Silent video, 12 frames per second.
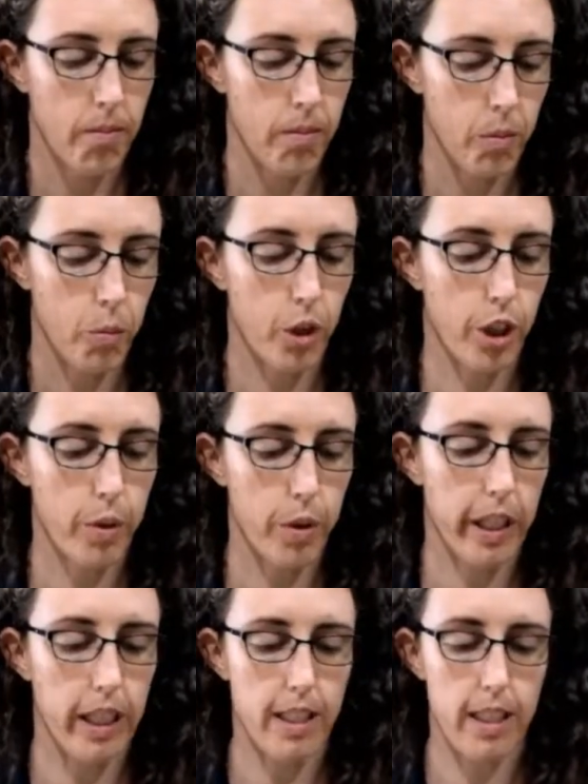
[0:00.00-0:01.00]
We're going to work
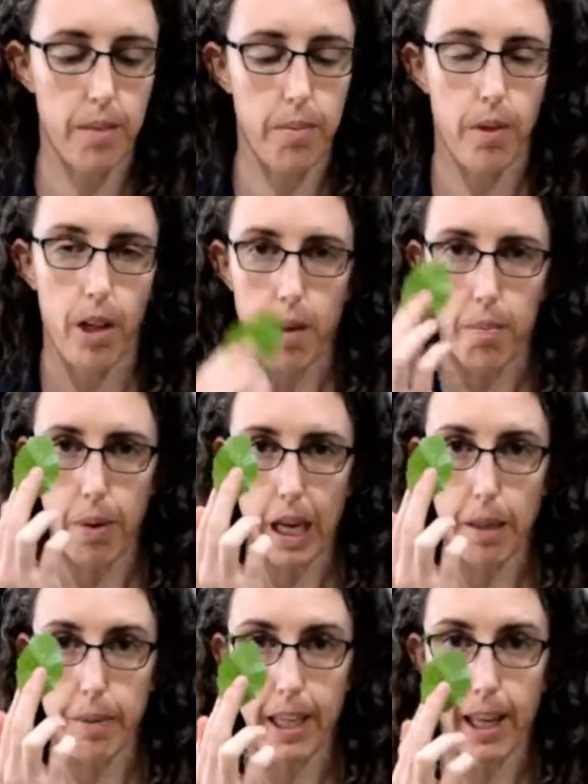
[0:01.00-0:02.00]
in some
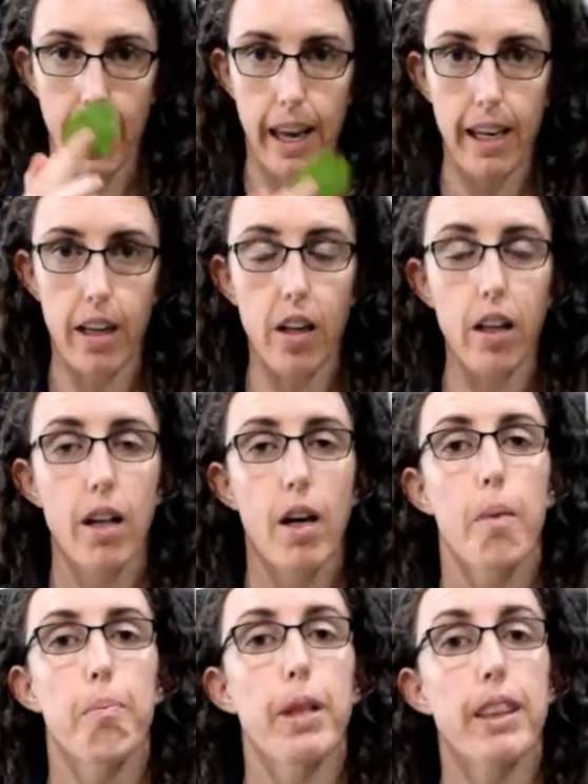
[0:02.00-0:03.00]
baby kale,
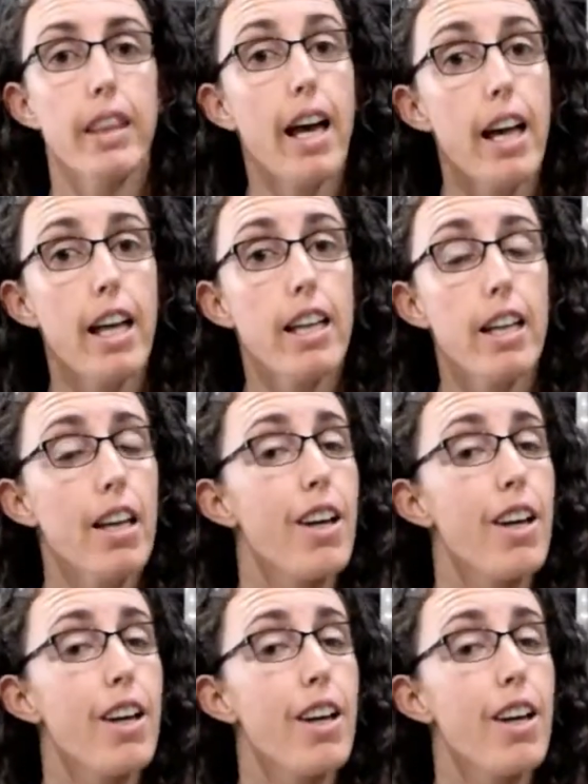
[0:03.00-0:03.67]
but then